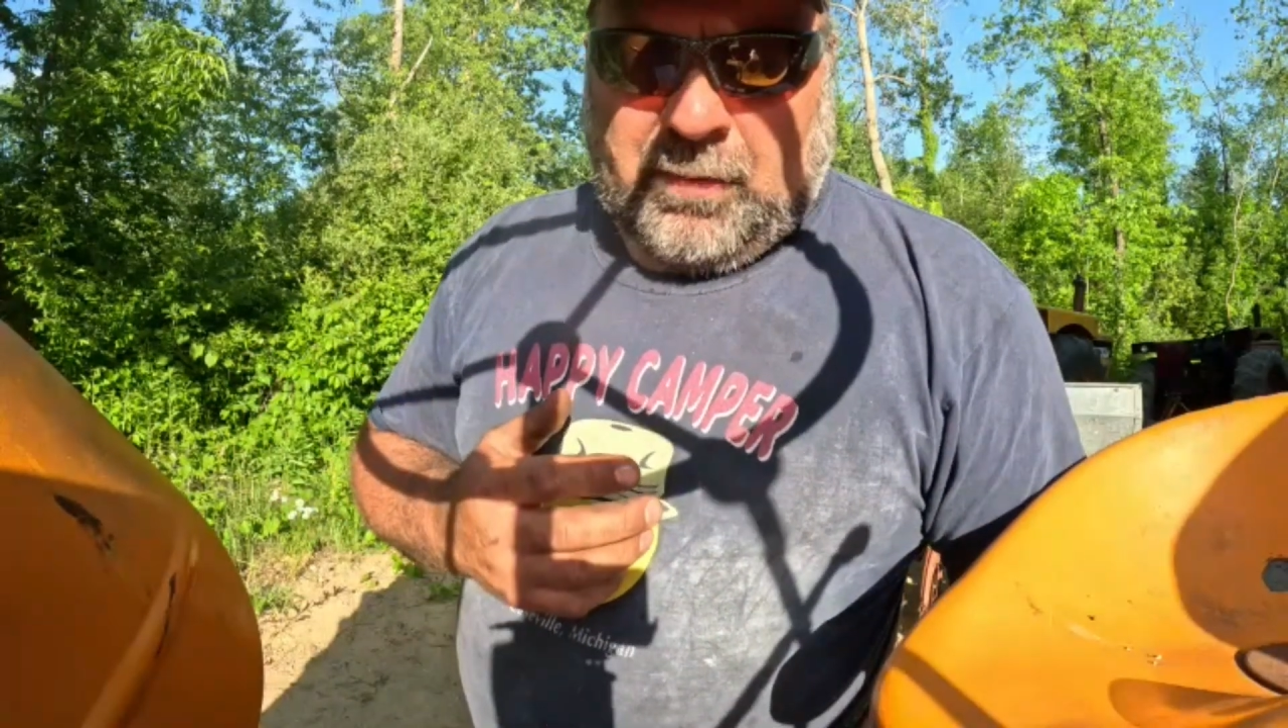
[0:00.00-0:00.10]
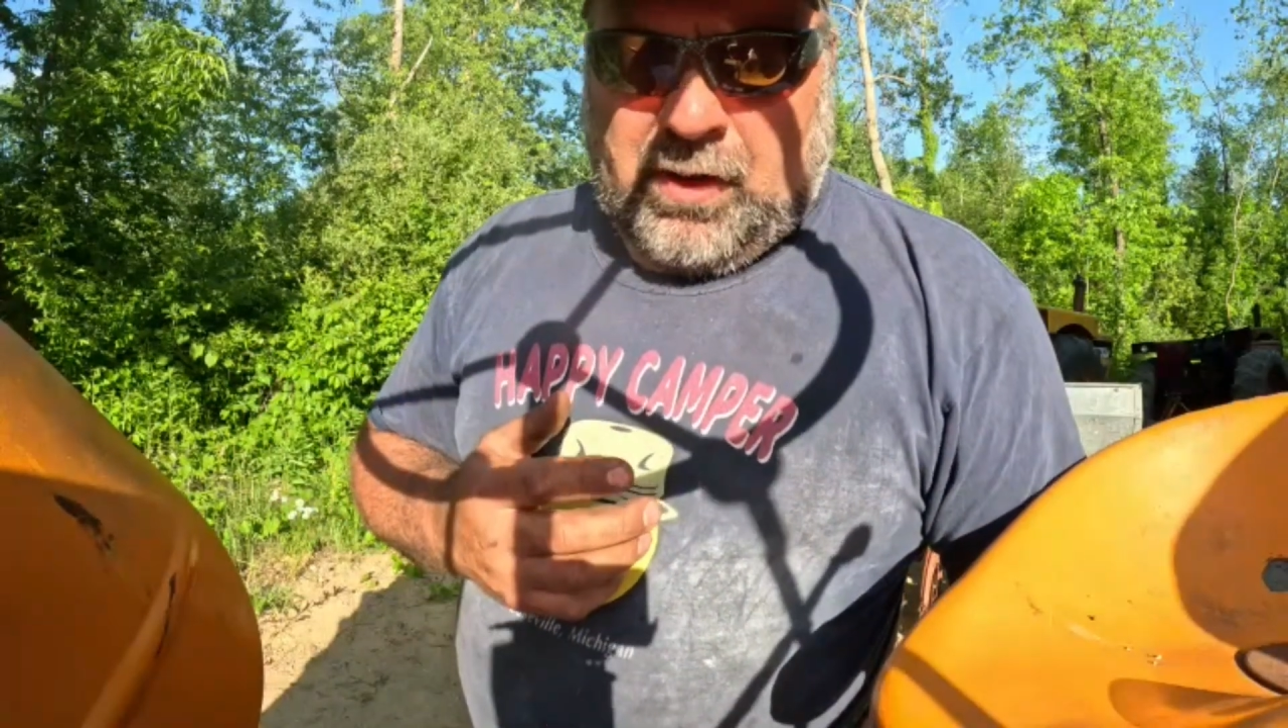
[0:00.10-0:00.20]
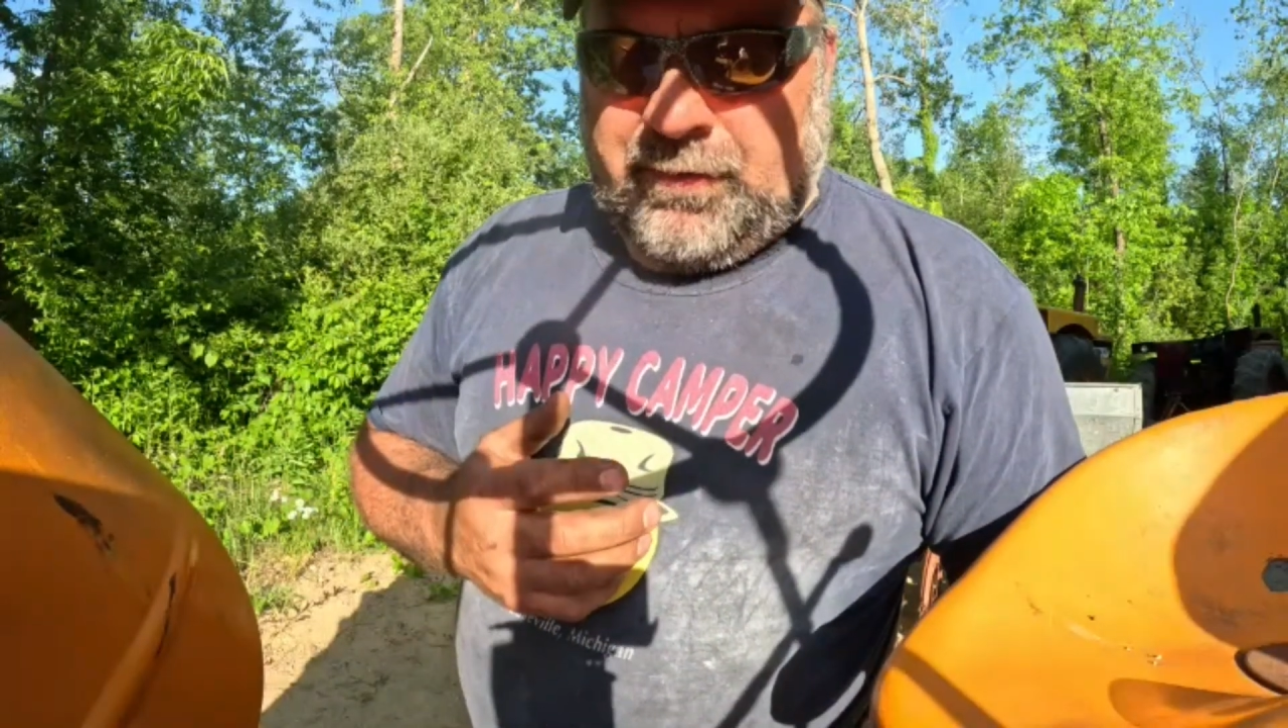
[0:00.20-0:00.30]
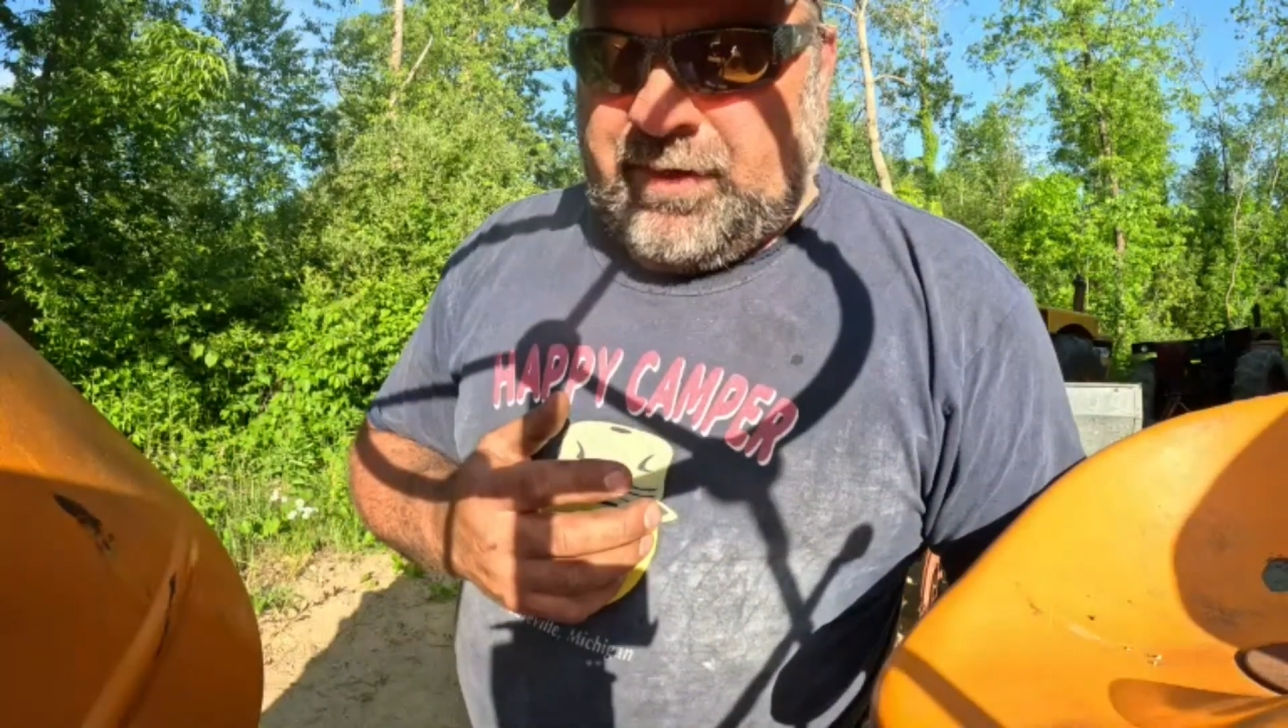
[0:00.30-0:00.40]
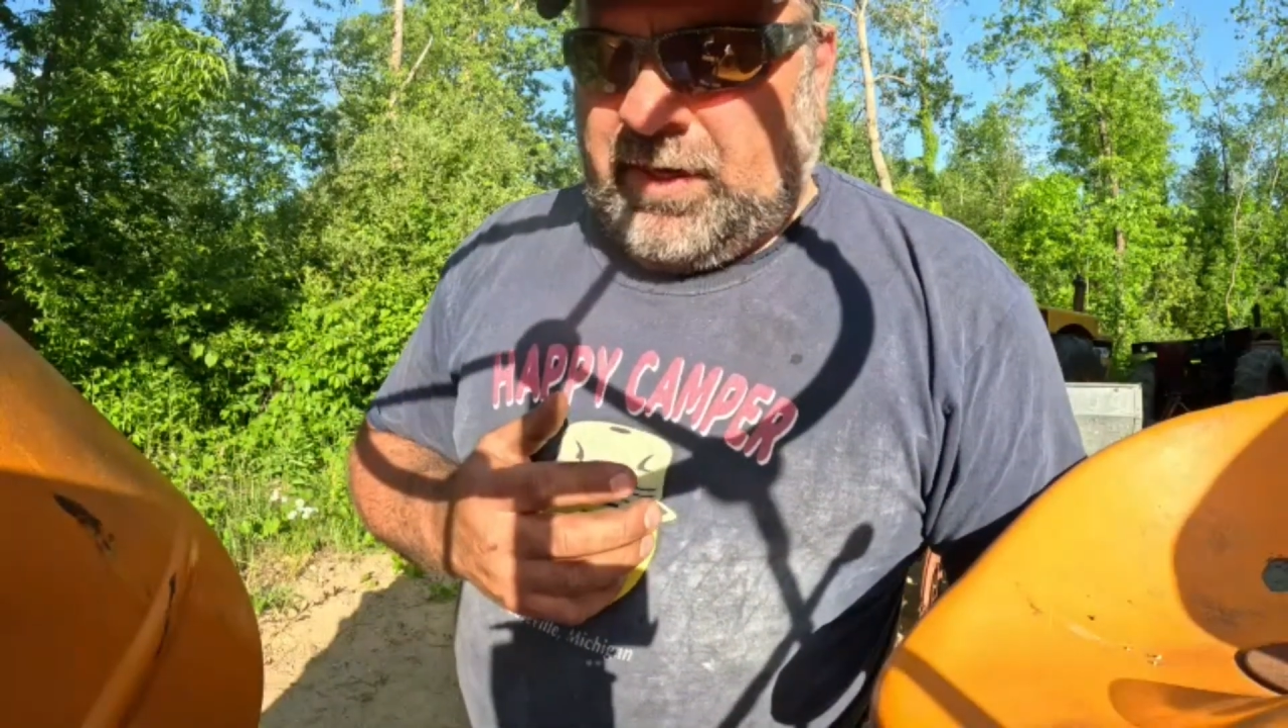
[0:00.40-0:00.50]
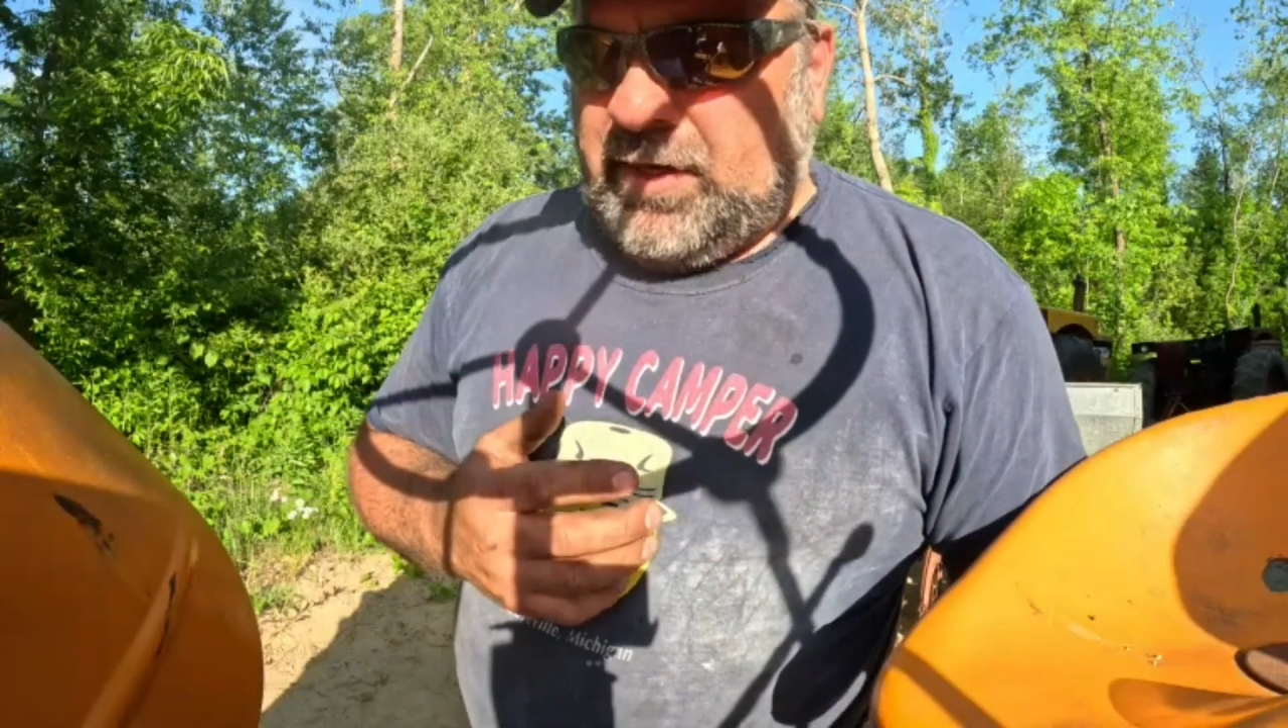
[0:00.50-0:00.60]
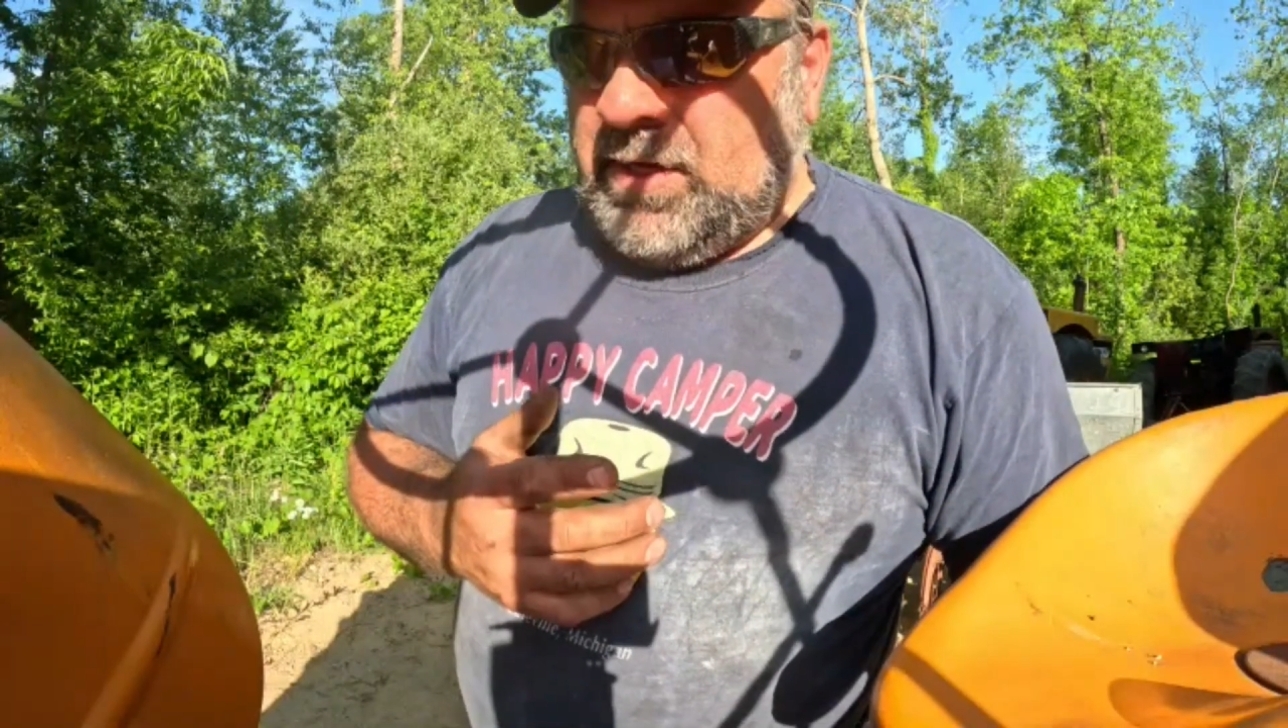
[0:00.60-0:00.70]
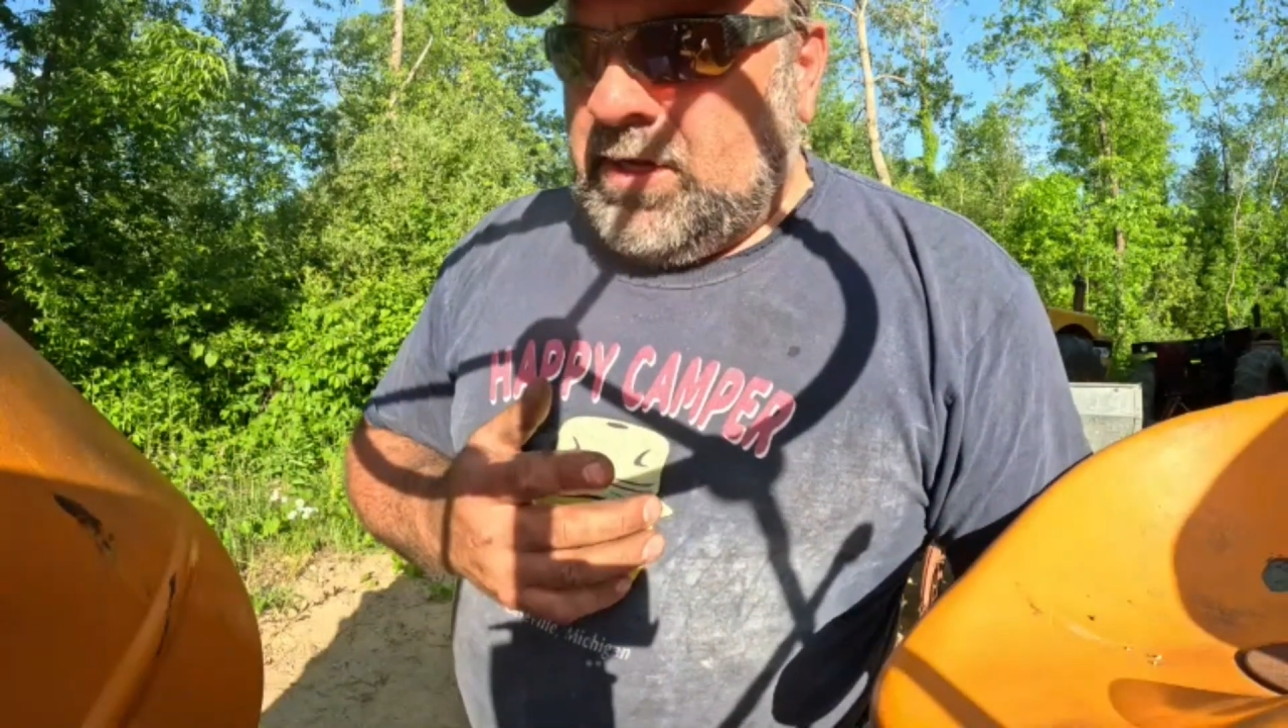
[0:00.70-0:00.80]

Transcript: about the